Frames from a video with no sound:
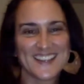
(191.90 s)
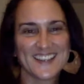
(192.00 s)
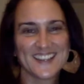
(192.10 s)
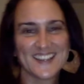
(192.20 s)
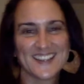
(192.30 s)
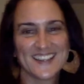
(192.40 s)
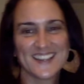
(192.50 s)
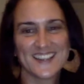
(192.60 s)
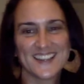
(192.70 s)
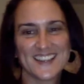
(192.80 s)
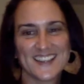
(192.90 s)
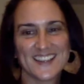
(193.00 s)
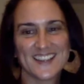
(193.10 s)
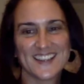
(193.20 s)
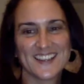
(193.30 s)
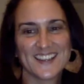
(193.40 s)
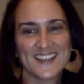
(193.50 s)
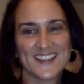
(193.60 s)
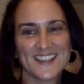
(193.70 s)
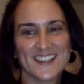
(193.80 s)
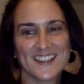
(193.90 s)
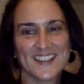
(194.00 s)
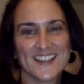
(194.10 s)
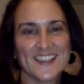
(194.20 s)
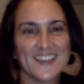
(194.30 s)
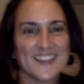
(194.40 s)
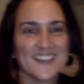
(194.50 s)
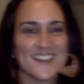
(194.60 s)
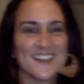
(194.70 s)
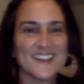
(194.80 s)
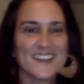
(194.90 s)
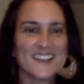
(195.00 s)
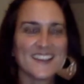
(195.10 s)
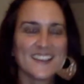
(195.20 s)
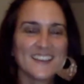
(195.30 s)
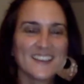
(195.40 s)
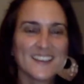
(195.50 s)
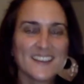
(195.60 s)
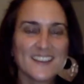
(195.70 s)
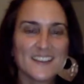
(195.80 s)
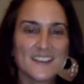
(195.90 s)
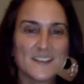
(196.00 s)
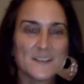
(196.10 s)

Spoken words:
[no speech]